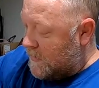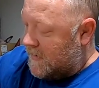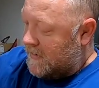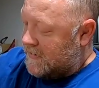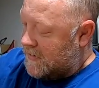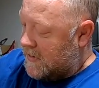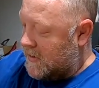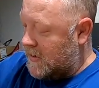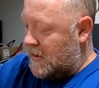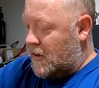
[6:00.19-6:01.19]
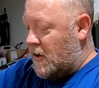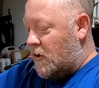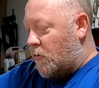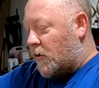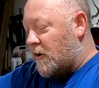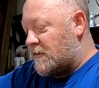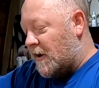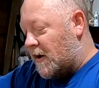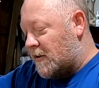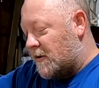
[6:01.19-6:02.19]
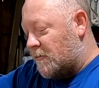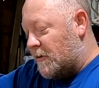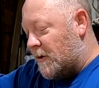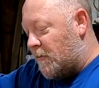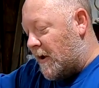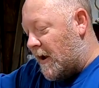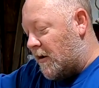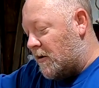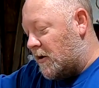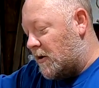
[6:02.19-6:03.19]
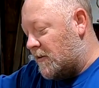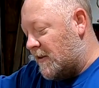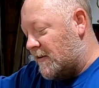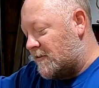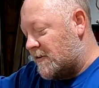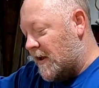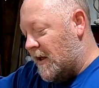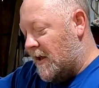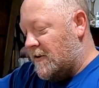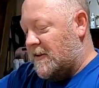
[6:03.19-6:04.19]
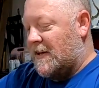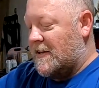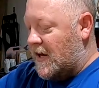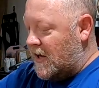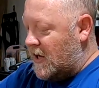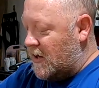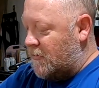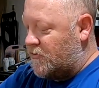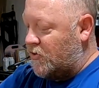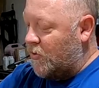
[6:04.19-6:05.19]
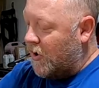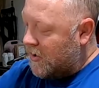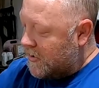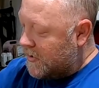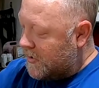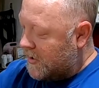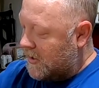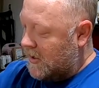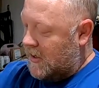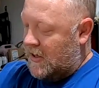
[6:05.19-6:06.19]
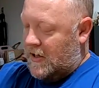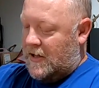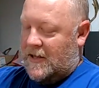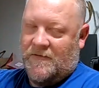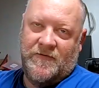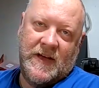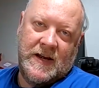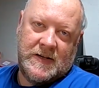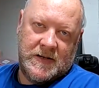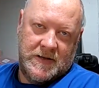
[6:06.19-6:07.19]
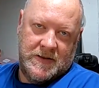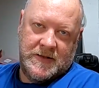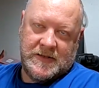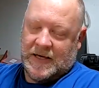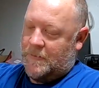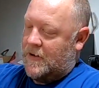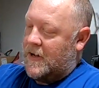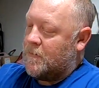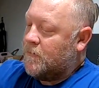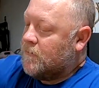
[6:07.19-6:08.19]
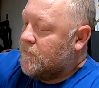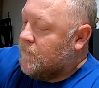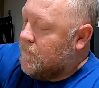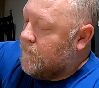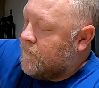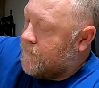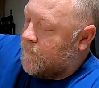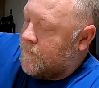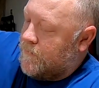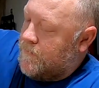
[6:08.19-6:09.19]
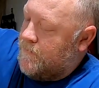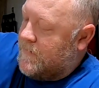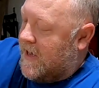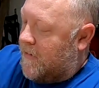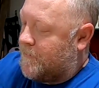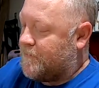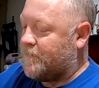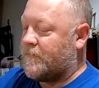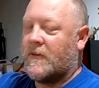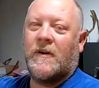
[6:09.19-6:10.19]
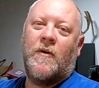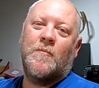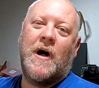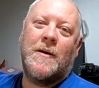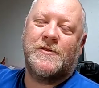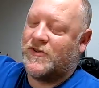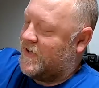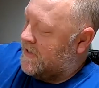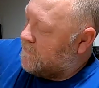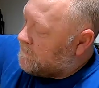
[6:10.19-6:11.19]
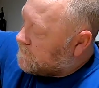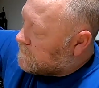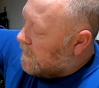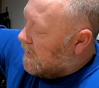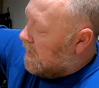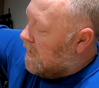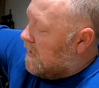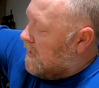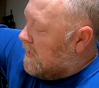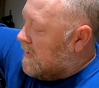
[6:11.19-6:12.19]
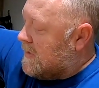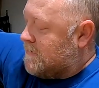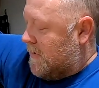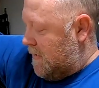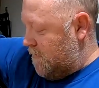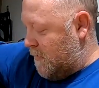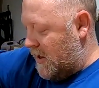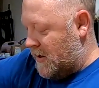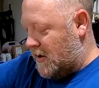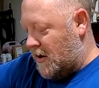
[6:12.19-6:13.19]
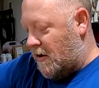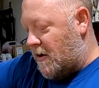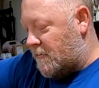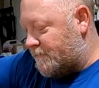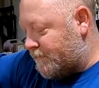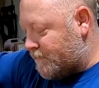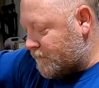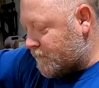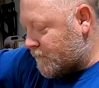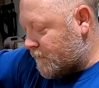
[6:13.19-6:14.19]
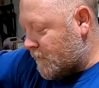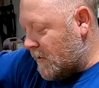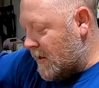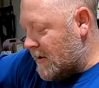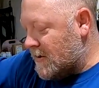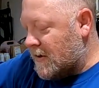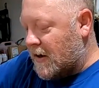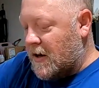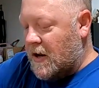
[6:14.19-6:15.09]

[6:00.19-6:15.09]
doing this, we're going to talk a little bit about this TW200 event that's coming up. Now, good old Mob Street. He's my brother-in-law, and